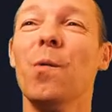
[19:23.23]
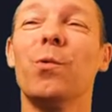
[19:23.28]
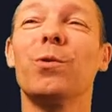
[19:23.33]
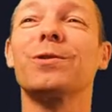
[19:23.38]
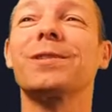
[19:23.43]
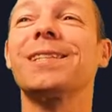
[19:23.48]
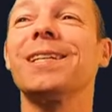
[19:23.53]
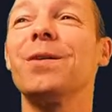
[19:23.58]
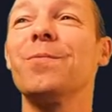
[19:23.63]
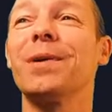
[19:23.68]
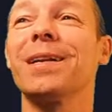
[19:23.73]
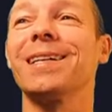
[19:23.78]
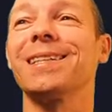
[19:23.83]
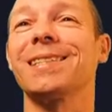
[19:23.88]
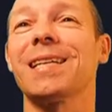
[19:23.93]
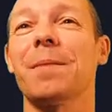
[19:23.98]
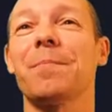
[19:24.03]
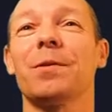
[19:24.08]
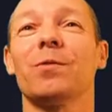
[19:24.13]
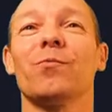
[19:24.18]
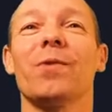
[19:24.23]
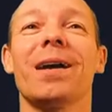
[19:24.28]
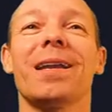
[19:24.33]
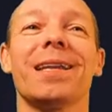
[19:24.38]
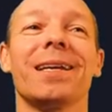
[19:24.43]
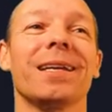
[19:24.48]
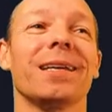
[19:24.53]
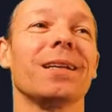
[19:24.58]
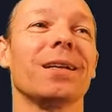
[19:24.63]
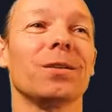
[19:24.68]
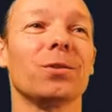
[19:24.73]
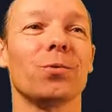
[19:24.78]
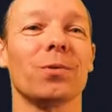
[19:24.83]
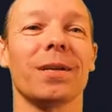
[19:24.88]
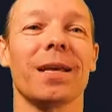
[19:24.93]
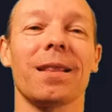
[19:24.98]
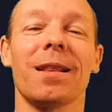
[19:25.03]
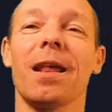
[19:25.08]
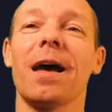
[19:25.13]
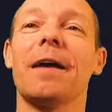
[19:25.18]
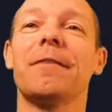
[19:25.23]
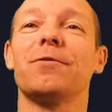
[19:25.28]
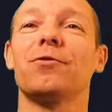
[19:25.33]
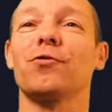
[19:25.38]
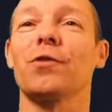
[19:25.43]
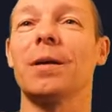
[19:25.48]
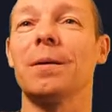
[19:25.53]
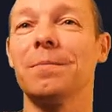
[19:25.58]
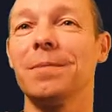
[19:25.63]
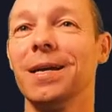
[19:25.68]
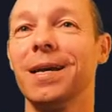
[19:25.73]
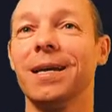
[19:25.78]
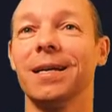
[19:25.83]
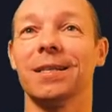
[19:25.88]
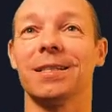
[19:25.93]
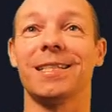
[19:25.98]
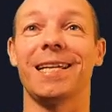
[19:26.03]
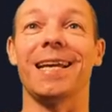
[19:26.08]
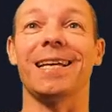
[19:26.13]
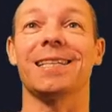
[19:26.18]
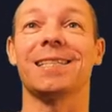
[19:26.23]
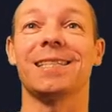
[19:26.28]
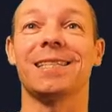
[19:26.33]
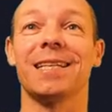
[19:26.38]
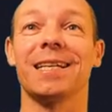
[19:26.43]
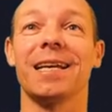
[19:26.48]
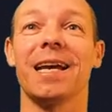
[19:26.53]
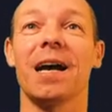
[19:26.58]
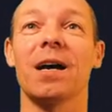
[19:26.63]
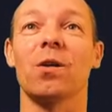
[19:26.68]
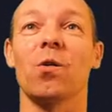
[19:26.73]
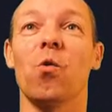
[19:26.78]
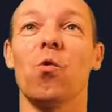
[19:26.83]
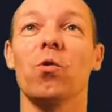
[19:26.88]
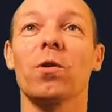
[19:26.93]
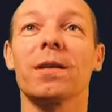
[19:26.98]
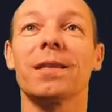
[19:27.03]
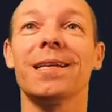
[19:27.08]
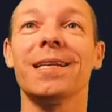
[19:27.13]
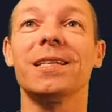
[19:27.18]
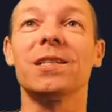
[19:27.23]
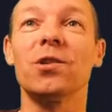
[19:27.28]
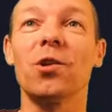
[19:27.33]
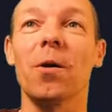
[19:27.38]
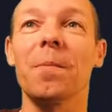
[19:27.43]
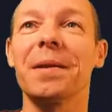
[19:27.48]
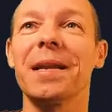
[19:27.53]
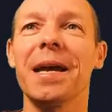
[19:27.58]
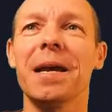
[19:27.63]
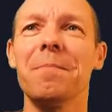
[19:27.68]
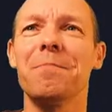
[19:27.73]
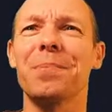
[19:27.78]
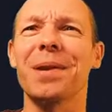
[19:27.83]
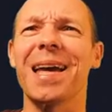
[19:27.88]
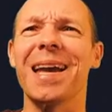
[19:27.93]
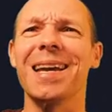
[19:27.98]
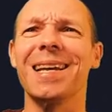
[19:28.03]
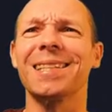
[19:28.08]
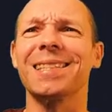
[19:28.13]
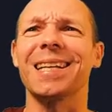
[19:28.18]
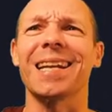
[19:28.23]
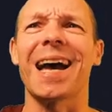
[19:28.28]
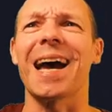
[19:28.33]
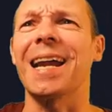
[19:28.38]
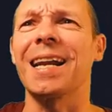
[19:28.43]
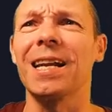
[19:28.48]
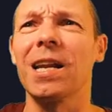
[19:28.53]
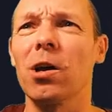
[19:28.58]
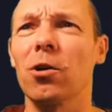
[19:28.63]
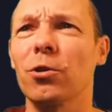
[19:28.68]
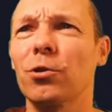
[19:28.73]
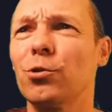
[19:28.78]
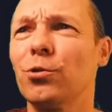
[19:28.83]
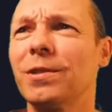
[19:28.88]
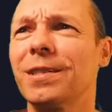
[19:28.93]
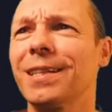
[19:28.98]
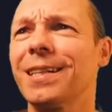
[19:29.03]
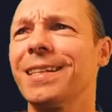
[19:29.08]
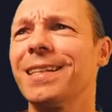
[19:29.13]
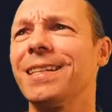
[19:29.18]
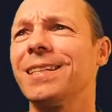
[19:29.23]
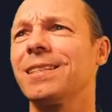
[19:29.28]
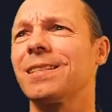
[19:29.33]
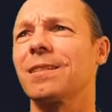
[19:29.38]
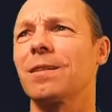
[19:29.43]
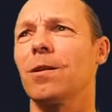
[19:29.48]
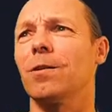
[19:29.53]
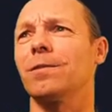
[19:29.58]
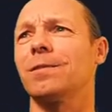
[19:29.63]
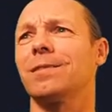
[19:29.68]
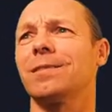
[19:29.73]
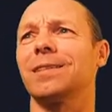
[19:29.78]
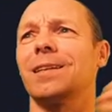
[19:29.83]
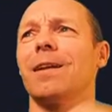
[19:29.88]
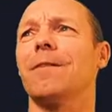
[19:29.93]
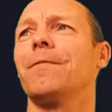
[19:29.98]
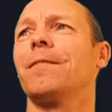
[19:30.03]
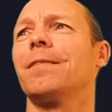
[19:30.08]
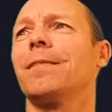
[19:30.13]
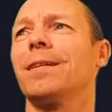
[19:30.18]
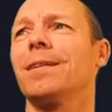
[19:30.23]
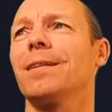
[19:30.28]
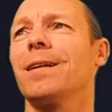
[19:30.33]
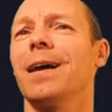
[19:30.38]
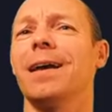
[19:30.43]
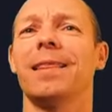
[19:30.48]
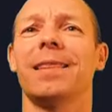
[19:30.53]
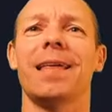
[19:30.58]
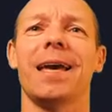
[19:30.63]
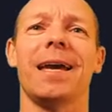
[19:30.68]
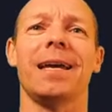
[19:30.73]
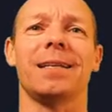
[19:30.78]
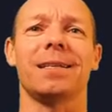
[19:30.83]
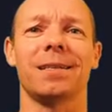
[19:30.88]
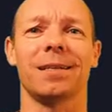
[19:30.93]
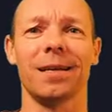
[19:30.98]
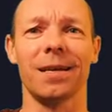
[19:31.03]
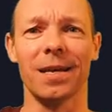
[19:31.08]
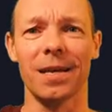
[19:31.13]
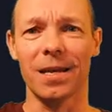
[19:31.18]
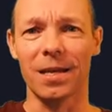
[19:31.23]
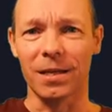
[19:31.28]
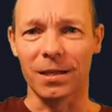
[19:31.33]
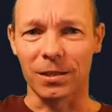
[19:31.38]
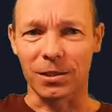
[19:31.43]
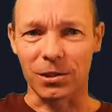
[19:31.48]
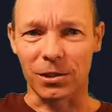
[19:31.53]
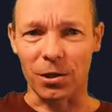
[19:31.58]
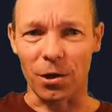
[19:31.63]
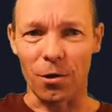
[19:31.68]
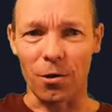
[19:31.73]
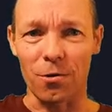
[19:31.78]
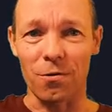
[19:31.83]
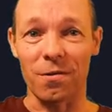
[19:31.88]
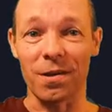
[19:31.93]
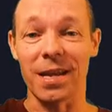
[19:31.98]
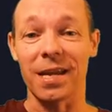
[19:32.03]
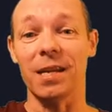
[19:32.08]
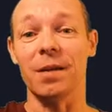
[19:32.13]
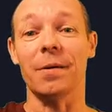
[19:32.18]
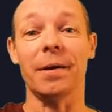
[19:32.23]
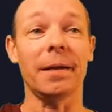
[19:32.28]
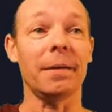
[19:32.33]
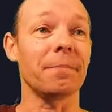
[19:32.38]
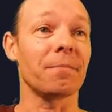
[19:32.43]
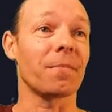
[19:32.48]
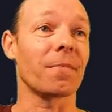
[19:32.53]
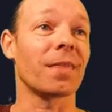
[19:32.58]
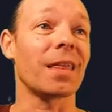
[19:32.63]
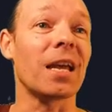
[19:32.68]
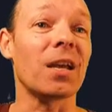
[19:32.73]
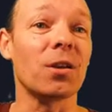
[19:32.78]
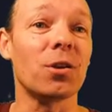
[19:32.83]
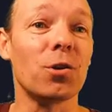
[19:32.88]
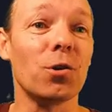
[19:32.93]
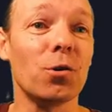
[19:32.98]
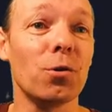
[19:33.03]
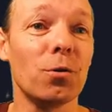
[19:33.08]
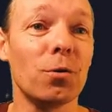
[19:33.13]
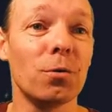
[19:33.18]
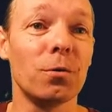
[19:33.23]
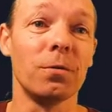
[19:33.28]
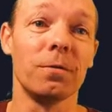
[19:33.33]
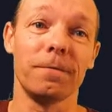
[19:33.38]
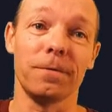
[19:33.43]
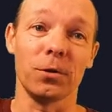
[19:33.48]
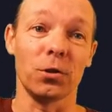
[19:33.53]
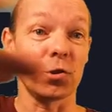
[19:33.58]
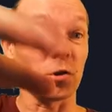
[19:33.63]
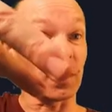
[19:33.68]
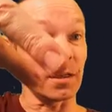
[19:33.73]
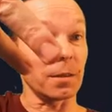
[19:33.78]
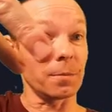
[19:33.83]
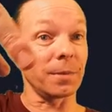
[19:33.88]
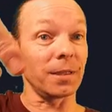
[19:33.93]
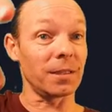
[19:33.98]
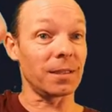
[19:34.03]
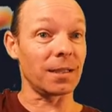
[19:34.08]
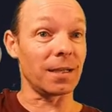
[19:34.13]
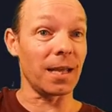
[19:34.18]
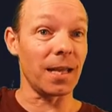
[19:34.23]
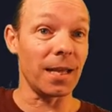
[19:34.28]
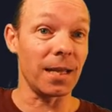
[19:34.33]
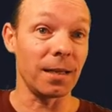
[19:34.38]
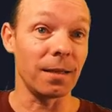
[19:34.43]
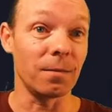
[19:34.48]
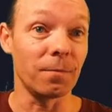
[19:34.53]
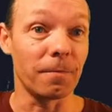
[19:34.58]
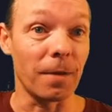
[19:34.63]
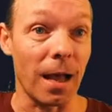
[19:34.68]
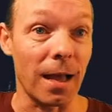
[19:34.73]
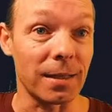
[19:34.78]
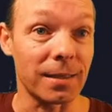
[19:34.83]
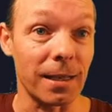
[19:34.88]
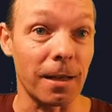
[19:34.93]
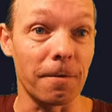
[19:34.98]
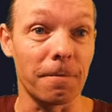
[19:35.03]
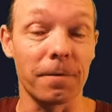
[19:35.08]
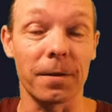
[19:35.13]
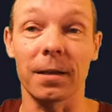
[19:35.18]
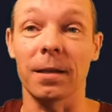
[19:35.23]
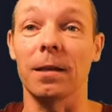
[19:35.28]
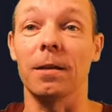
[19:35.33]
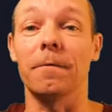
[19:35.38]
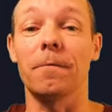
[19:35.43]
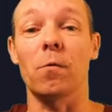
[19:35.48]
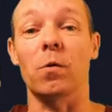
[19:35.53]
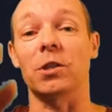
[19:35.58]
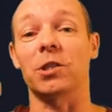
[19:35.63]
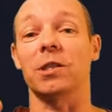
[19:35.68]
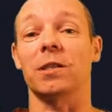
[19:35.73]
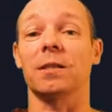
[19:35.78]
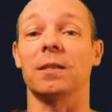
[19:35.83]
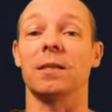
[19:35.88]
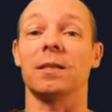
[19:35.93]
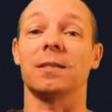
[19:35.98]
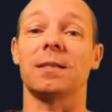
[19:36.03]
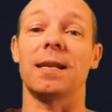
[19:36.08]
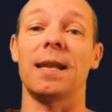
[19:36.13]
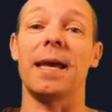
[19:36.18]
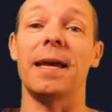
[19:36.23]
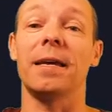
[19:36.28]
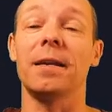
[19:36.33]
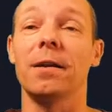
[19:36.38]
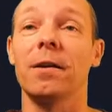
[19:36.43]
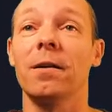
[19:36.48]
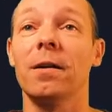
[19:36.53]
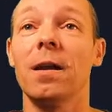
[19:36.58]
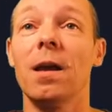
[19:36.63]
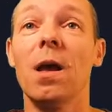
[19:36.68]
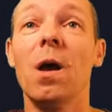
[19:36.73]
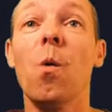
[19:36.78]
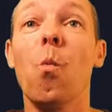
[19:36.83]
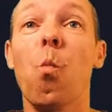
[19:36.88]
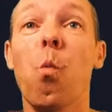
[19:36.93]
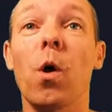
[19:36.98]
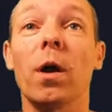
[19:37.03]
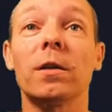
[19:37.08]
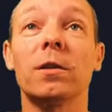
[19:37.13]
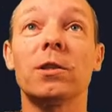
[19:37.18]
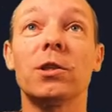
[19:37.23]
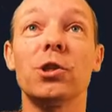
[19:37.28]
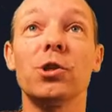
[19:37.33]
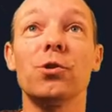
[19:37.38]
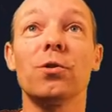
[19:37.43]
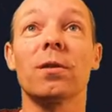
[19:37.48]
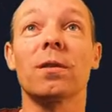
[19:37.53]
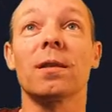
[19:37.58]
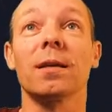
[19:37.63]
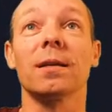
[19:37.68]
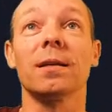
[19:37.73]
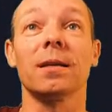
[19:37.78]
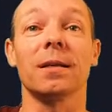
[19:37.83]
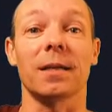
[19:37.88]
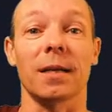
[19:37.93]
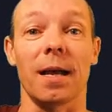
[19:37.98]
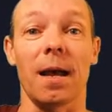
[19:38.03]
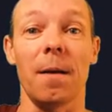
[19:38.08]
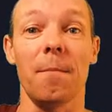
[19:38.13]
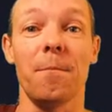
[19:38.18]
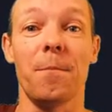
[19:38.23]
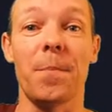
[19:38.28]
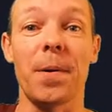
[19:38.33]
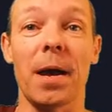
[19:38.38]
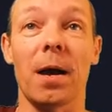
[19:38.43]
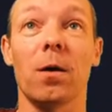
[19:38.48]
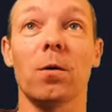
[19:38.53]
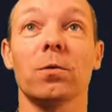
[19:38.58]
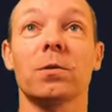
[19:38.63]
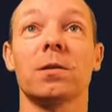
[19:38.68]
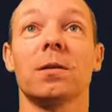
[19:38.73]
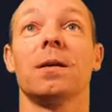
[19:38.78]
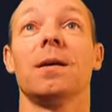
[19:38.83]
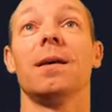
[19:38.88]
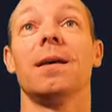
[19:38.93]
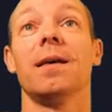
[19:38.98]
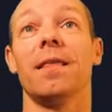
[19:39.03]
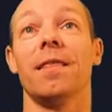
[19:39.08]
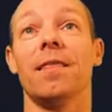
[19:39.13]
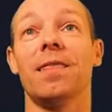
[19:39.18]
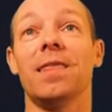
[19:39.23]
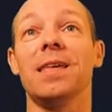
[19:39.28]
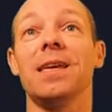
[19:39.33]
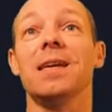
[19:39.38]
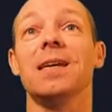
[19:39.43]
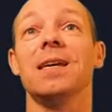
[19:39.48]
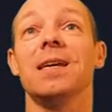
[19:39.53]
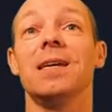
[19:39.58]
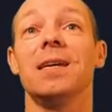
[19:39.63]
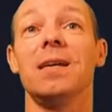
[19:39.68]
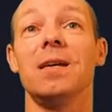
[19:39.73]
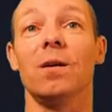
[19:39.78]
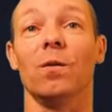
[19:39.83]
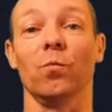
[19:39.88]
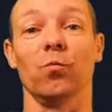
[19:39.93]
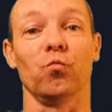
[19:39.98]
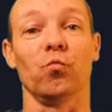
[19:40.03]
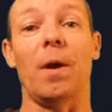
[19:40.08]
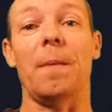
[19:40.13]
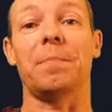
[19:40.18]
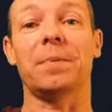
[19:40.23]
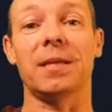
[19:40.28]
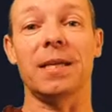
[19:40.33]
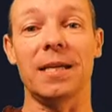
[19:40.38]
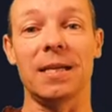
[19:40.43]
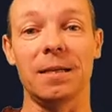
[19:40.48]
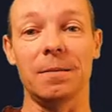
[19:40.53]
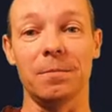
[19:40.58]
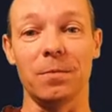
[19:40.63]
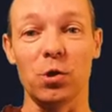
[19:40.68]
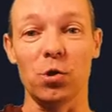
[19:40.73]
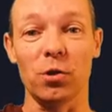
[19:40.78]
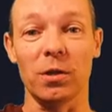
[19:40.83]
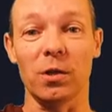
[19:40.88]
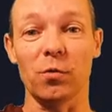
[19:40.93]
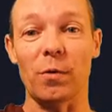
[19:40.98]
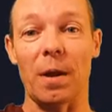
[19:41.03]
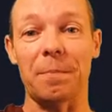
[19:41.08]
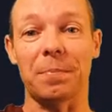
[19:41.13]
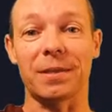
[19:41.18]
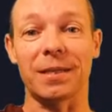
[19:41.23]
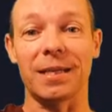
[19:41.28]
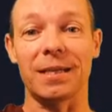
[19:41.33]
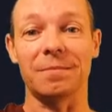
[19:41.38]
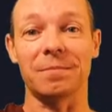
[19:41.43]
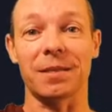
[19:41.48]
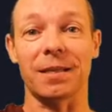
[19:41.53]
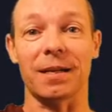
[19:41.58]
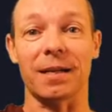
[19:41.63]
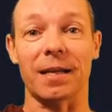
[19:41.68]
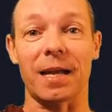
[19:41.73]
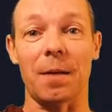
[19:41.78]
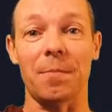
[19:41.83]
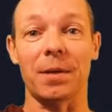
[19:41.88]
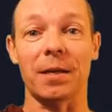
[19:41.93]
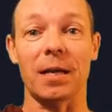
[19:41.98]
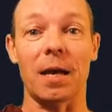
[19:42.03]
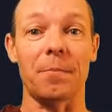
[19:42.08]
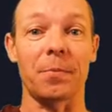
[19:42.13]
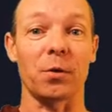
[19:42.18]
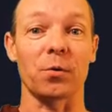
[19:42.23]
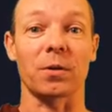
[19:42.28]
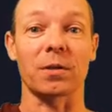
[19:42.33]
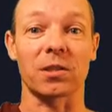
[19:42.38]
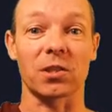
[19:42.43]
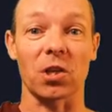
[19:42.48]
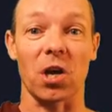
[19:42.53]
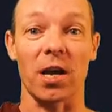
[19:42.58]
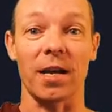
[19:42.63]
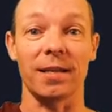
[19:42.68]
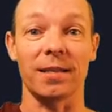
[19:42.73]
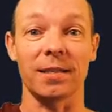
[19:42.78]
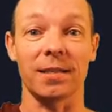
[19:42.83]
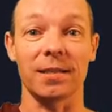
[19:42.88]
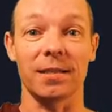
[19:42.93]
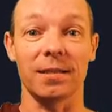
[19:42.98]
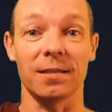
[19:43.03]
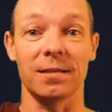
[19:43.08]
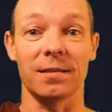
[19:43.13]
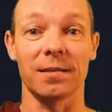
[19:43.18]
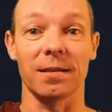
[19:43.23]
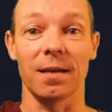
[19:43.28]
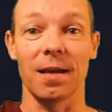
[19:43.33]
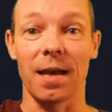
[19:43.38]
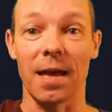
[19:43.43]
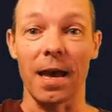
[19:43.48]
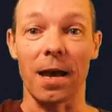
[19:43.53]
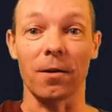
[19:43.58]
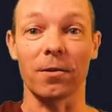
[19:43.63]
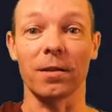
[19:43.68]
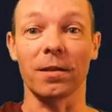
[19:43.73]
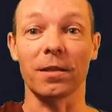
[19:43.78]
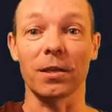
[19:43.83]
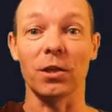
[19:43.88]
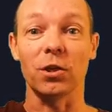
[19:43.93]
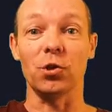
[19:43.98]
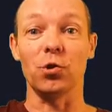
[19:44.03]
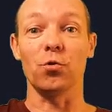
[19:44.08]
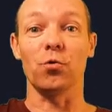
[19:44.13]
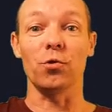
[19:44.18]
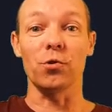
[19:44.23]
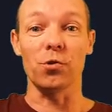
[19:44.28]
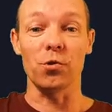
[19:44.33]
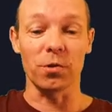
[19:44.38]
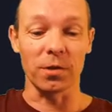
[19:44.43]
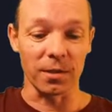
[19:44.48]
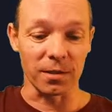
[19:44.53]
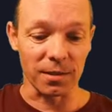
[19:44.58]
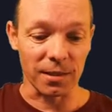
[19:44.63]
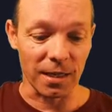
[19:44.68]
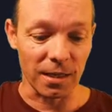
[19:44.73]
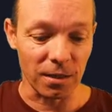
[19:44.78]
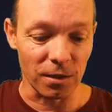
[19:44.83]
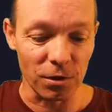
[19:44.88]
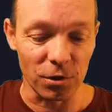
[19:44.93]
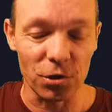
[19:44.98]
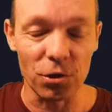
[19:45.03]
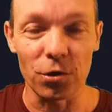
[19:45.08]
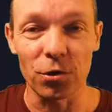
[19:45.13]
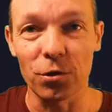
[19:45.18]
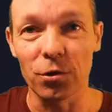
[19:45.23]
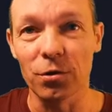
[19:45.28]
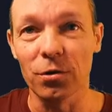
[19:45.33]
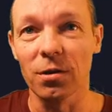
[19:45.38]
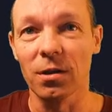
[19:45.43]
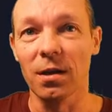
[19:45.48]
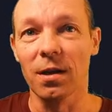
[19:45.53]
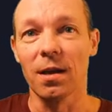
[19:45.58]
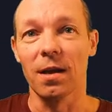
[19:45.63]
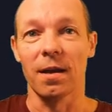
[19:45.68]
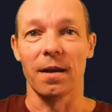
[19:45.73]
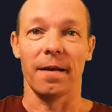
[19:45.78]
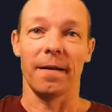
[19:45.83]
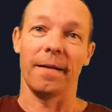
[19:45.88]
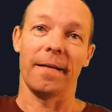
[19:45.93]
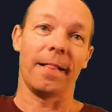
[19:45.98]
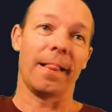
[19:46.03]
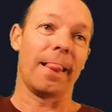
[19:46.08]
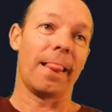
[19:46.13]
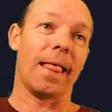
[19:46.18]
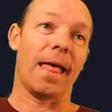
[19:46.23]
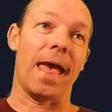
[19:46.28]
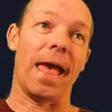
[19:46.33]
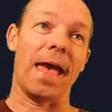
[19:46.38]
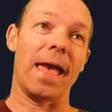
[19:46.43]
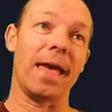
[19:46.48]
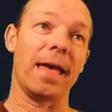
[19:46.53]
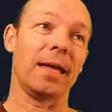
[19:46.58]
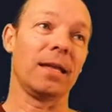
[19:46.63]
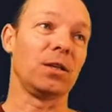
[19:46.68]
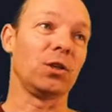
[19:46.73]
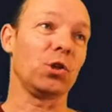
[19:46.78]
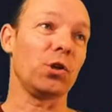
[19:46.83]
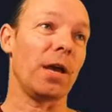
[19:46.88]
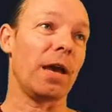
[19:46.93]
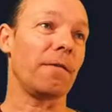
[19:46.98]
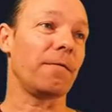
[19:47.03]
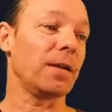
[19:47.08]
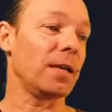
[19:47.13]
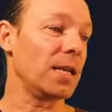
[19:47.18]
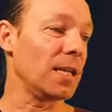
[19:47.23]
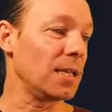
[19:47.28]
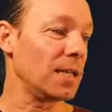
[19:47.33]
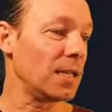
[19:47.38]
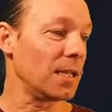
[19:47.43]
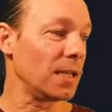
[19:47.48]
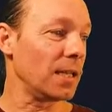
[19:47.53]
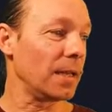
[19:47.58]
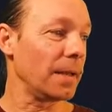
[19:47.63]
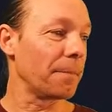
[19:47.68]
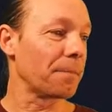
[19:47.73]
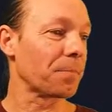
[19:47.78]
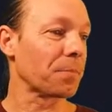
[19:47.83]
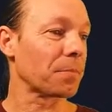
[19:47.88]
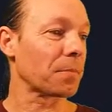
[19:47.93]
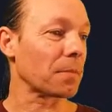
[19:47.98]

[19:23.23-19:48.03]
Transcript: we'll see when it's up and running, and I'll do another live stream testing out all of these nominate players and unlock utility slots and everything like that. So anyway, thank you for joining me today, uh, Sandvik, and if you're watching this later, what do you think about the rep team, uni rep teams that are coming up? Are you excited? How do you think your union's gonna do? And do you have any